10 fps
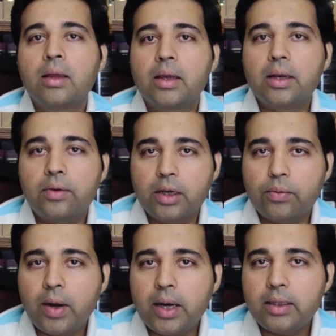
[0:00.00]
it
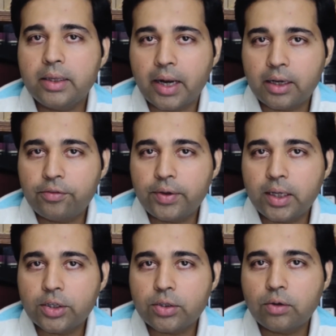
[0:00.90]
required the
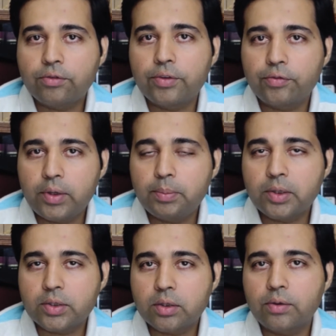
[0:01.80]
ratification of
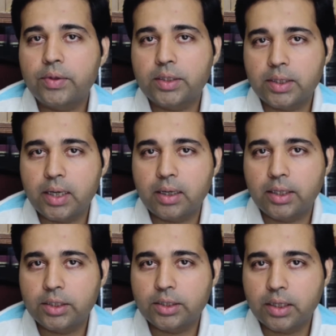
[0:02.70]
50% of the state
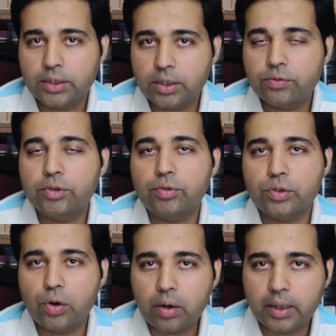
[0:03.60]
legislatures, which was
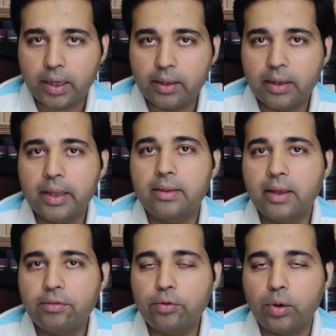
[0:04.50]
not done, and
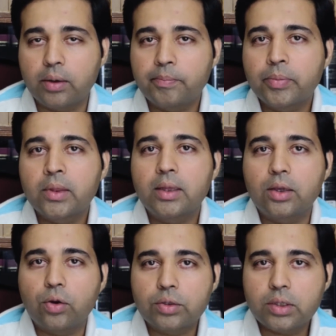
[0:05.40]
therefore the
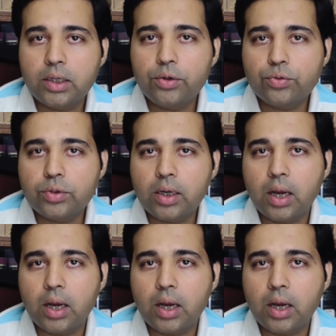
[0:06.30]
constitutional